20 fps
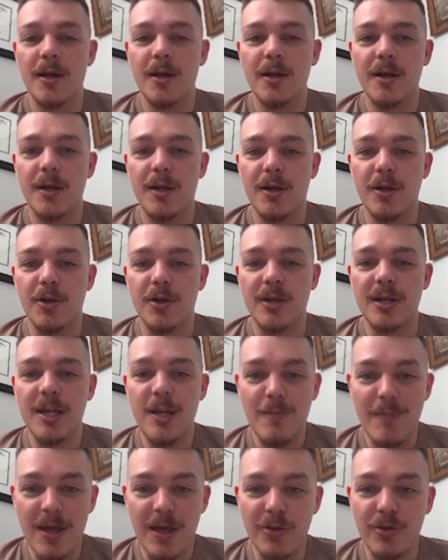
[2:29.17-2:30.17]
in your
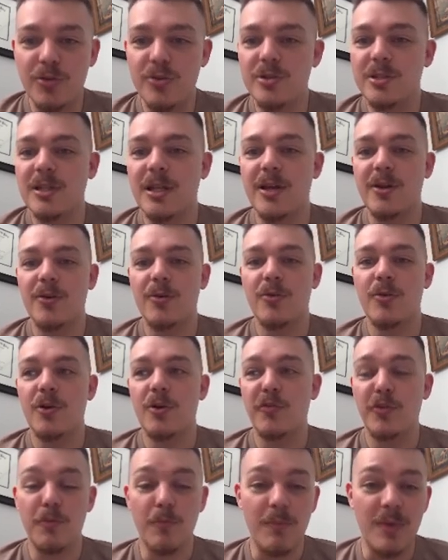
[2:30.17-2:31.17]
email newsletter, or
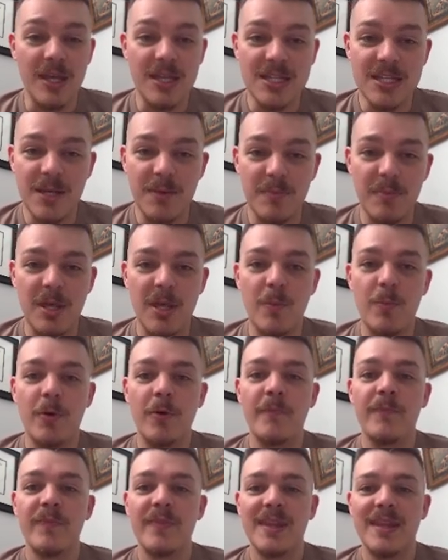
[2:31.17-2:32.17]
if you meet some
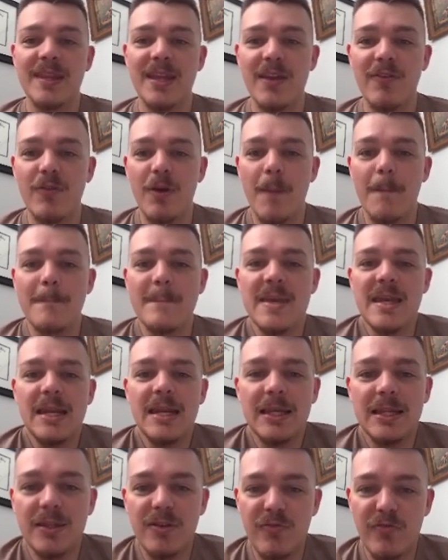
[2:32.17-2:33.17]
people, they
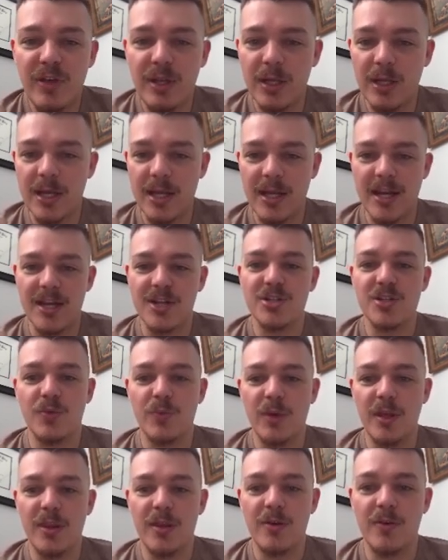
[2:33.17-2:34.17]
immediately feel a connection
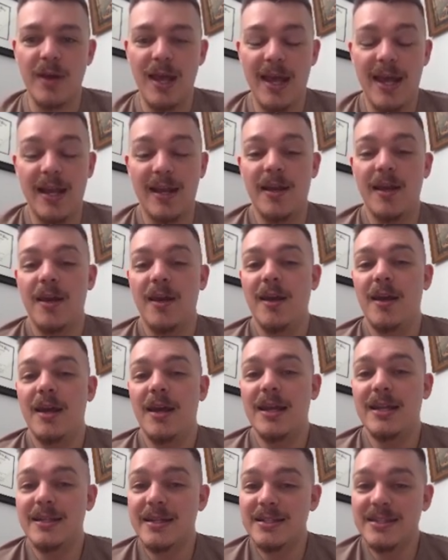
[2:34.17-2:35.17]
with you. And
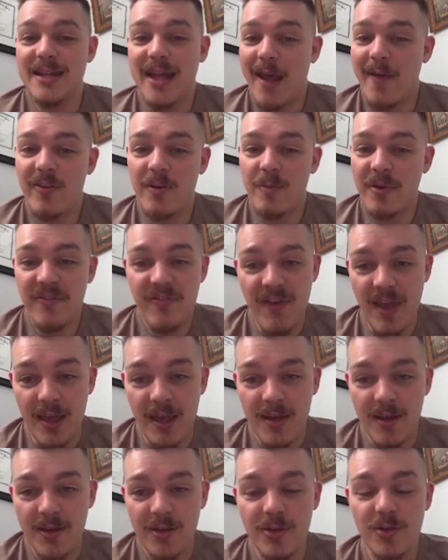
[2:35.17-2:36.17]
it doesn't have to be
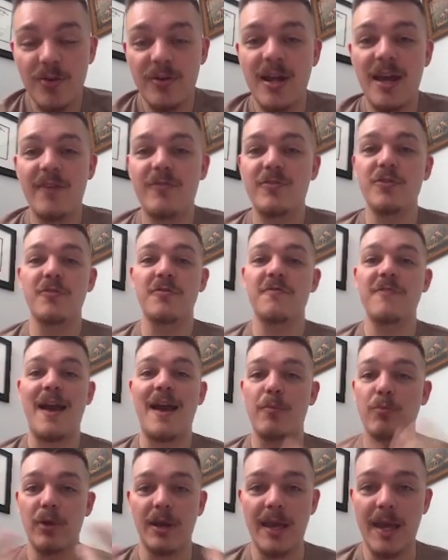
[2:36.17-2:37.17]
fake. You don't have to
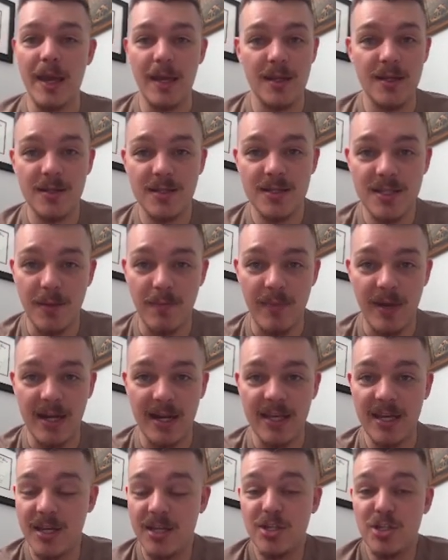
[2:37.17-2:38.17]
fabricate somebody.
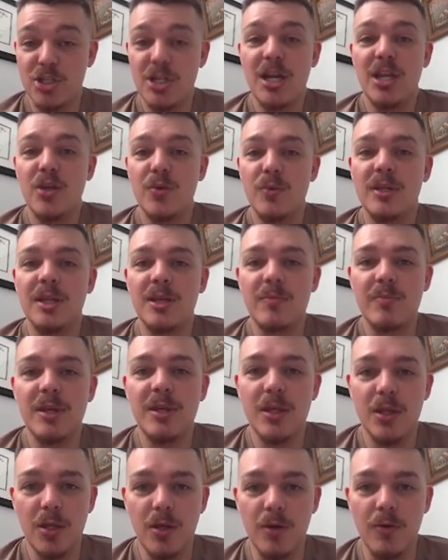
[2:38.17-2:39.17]
It can genuinely be
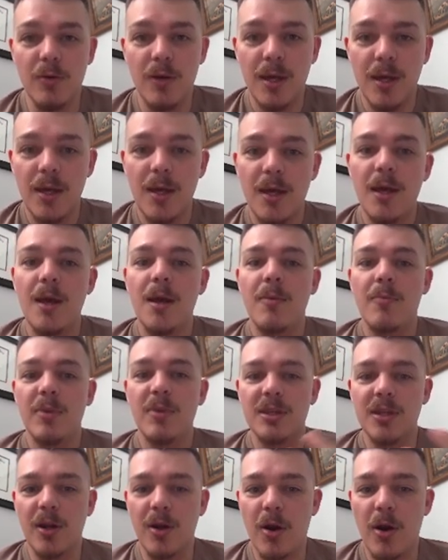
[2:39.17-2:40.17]
you.
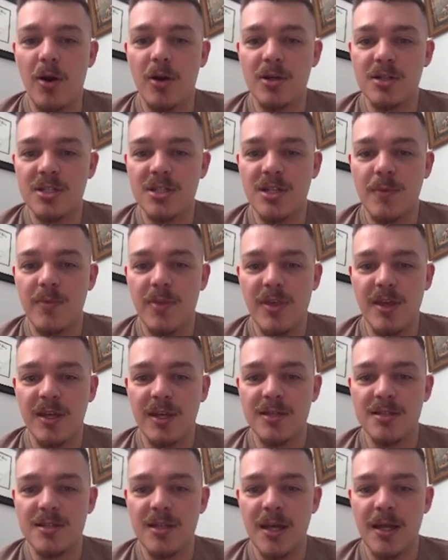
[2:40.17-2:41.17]
But there are some
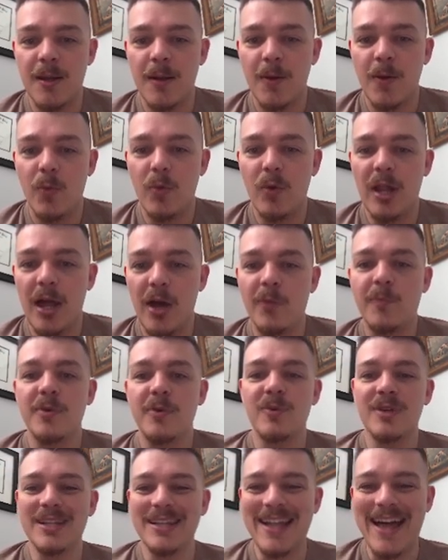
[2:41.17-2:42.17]
things that will help
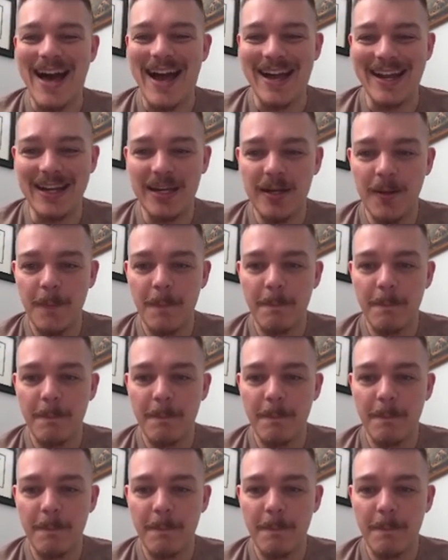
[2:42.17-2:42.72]
you align